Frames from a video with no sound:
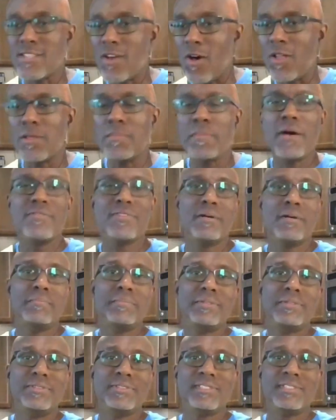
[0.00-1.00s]
all about
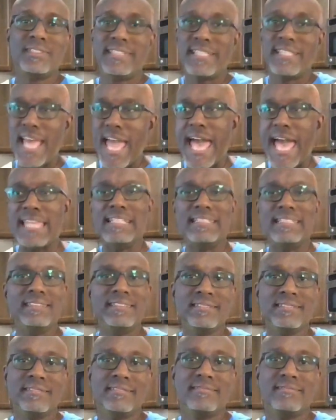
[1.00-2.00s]
numbers, data,